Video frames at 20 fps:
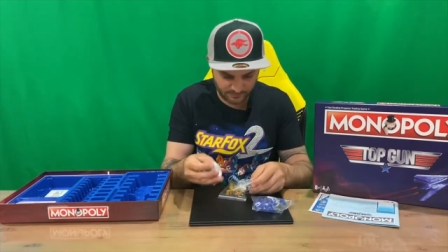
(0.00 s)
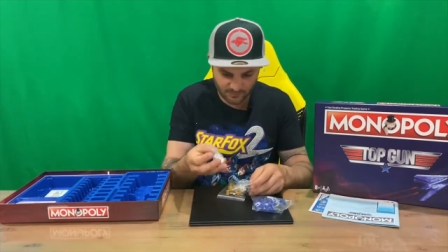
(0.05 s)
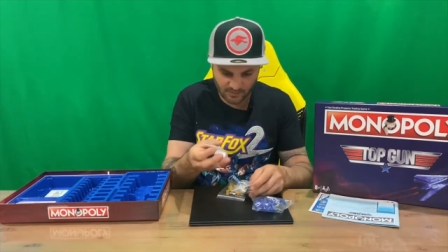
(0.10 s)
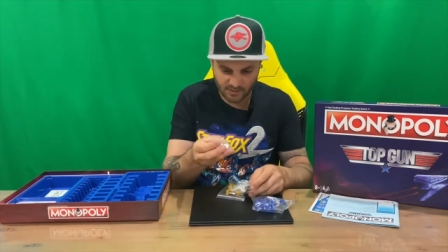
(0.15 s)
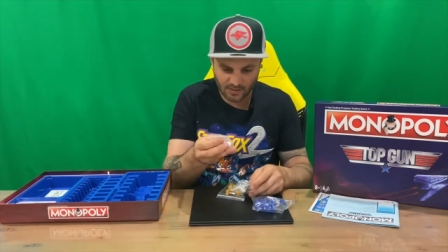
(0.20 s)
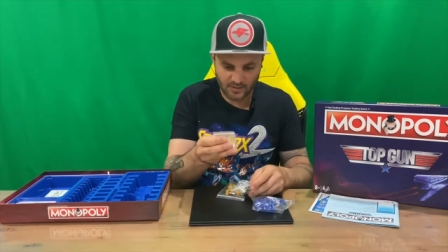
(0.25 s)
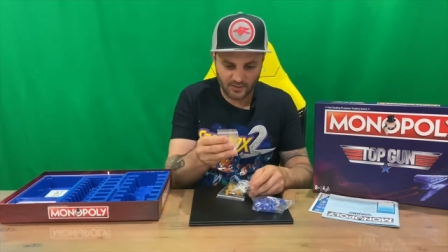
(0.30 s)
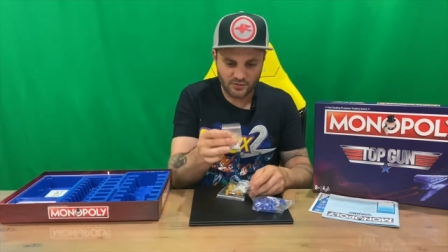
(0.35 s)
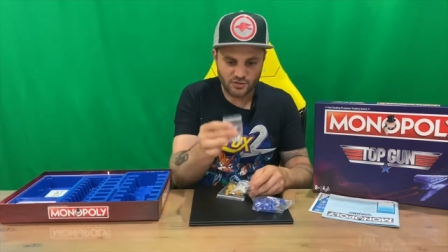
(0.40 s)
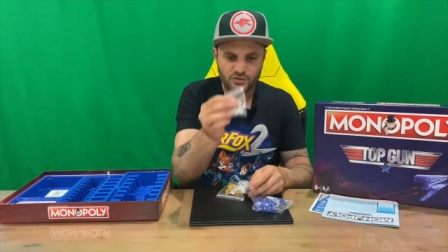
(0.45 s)

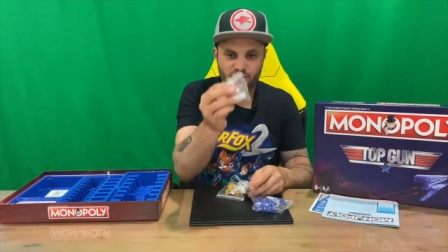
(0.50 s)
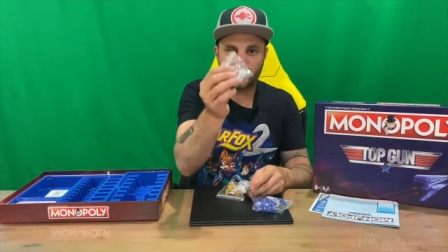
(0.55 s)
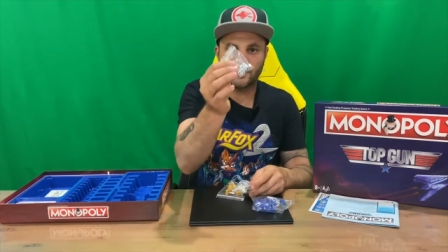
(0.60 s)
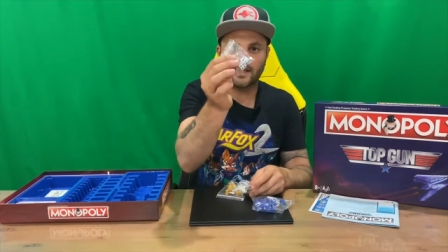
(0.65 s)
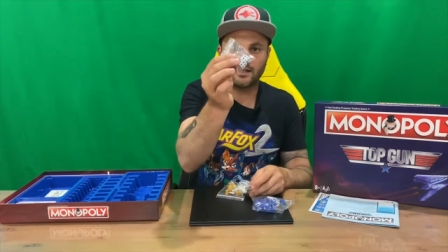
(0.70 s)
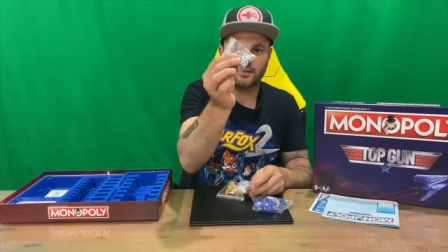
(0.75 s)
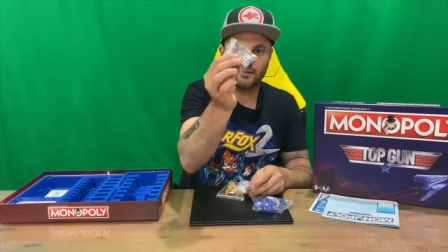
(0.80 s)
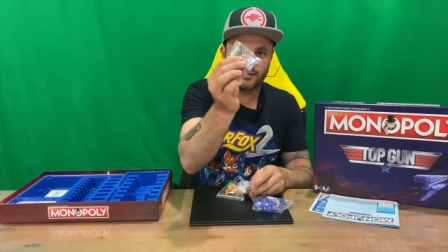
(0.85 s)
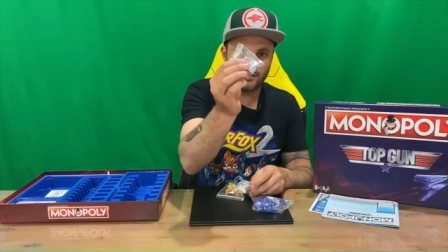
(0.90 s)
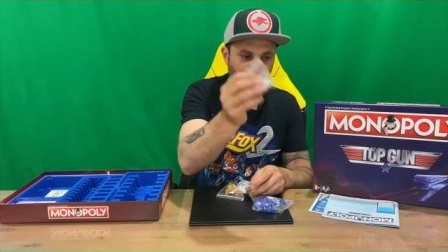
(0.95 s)
Just standard
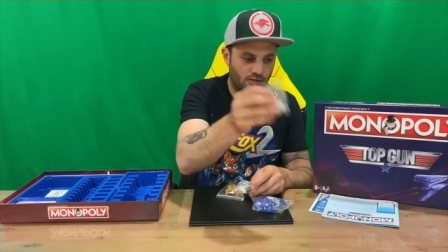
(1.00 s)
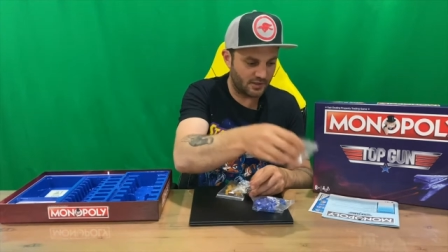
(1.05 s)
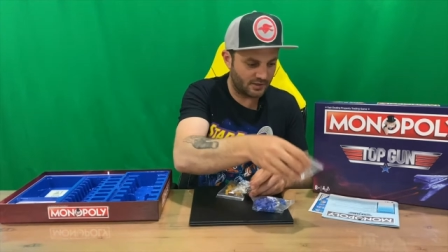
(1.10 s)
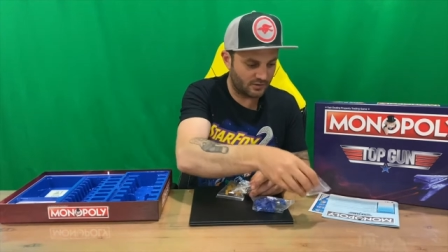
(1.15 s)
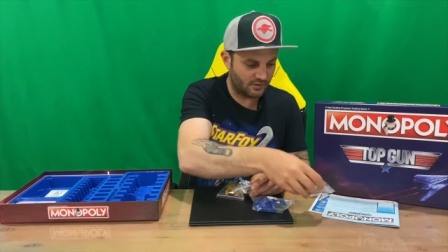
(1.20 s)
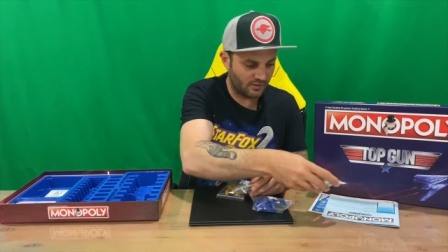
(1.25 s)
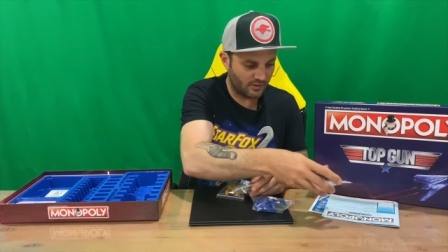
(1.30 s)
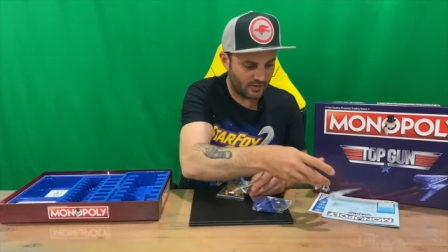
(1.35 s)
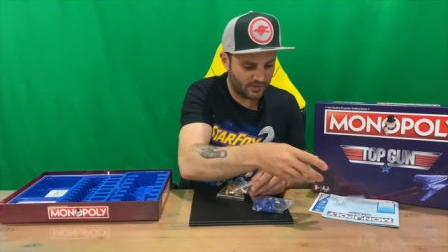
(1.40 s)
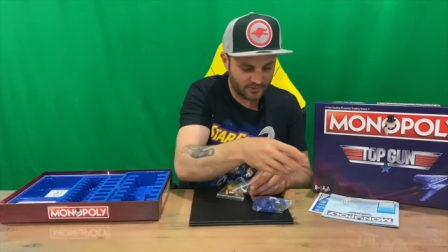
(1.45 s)
dice,
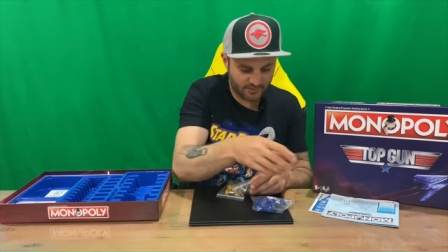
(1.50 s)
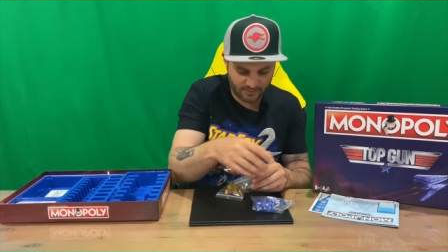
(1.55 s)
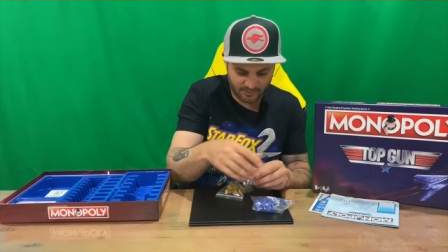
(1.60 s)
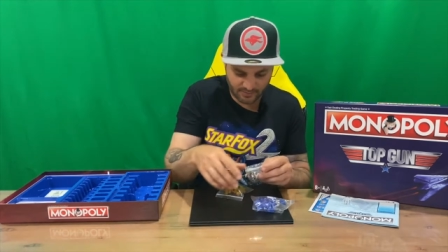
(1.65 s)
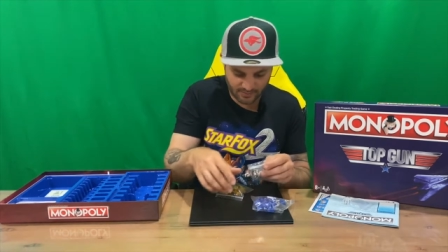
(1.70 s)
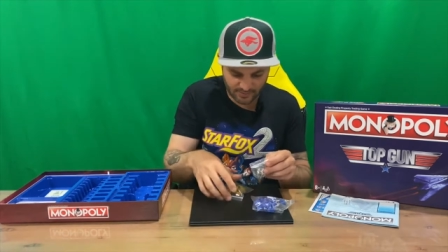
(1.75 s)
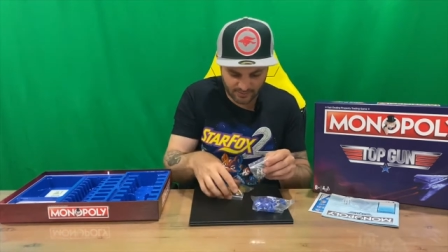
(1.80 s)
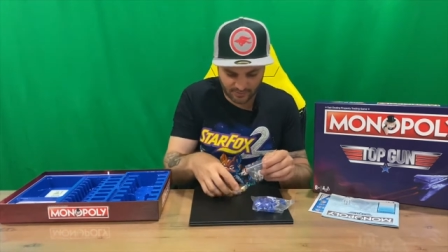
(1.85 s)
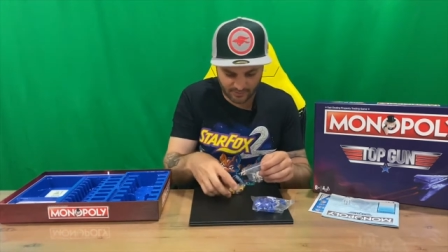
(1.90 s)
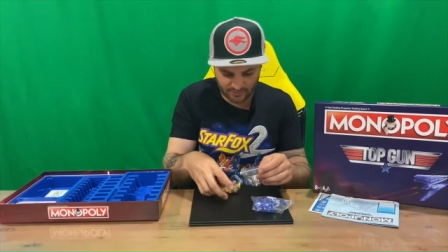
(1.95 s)
guys,
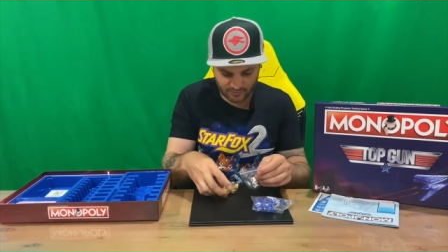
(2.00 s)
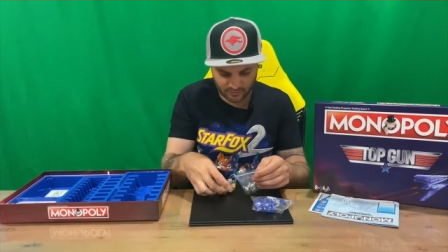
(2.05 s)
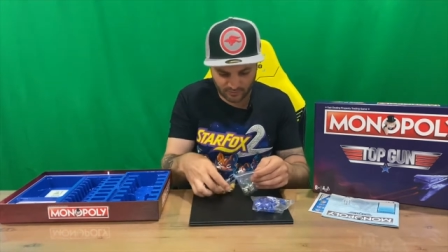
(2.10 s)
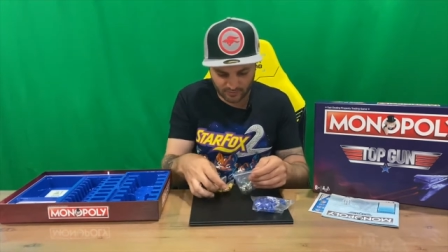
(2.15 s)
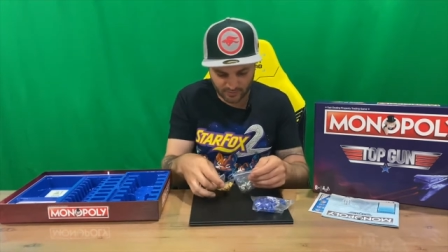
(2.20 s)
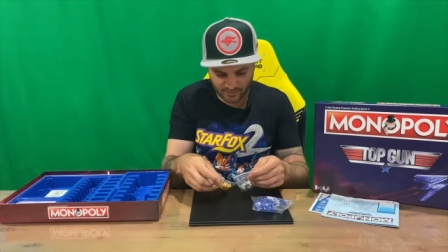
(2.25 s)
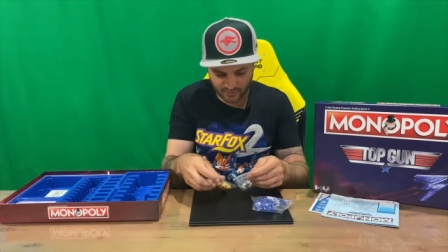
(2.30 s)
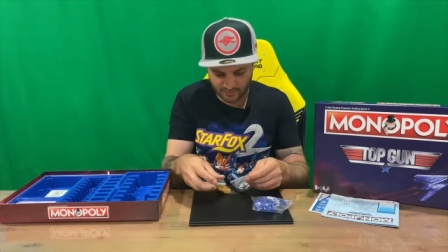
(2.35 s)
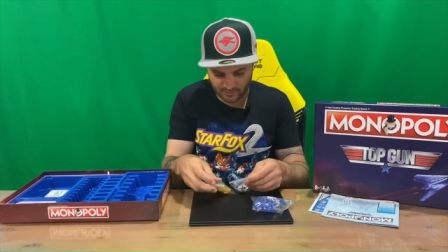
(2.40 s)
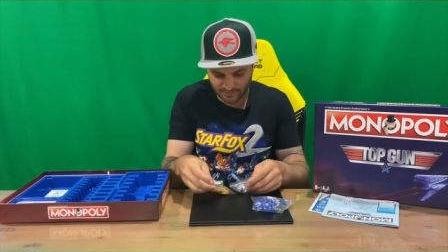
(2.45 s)
nothing exciting,
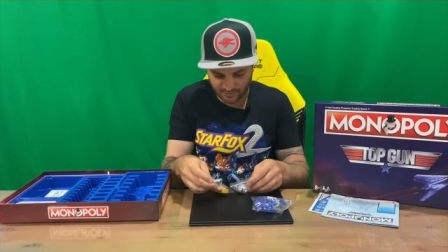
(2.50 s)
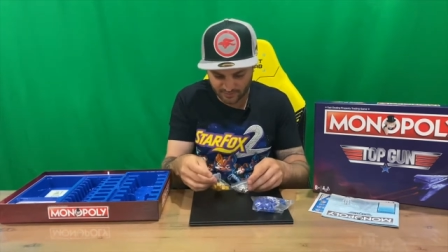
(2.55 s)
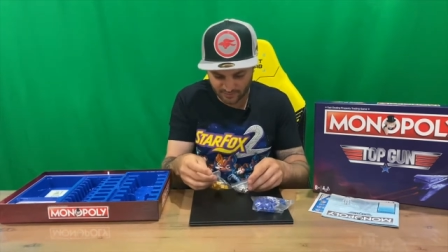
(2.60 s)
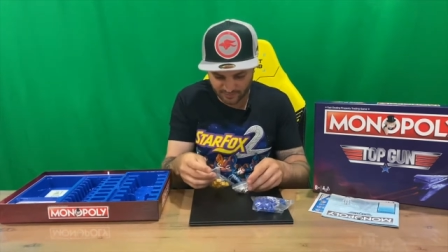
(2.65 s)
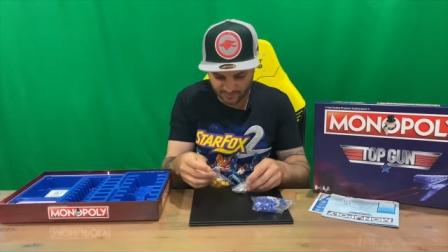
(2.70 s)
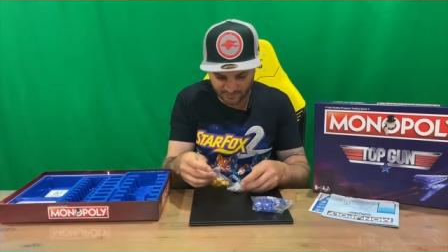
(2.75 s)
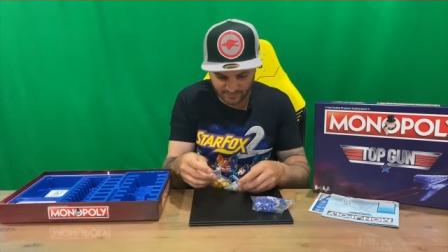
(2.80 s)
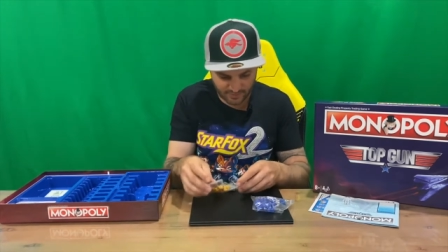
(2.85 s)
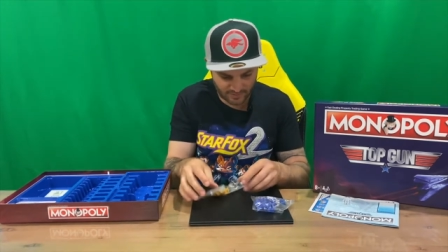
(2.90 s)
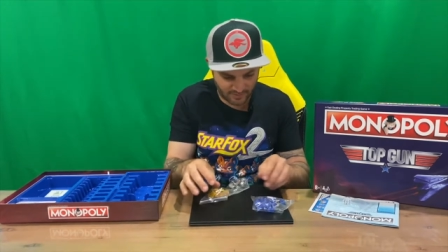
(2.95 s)
nothing to
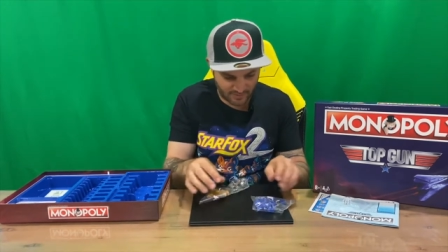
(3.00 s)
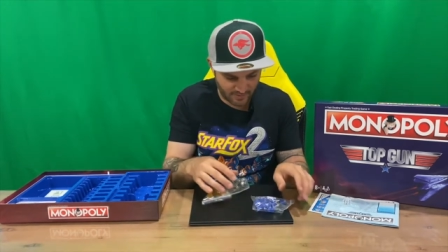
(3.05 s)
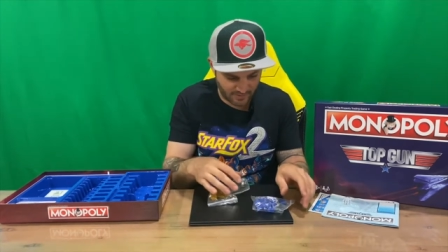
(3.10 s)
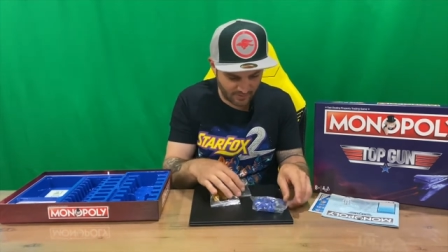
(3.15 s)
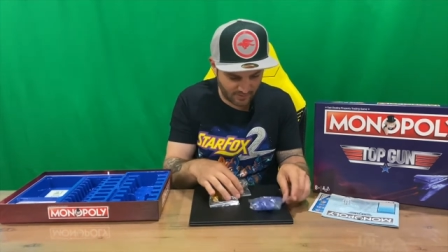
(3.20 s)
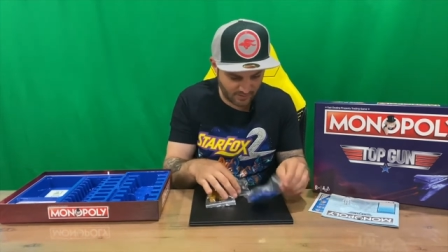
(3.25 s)
see there.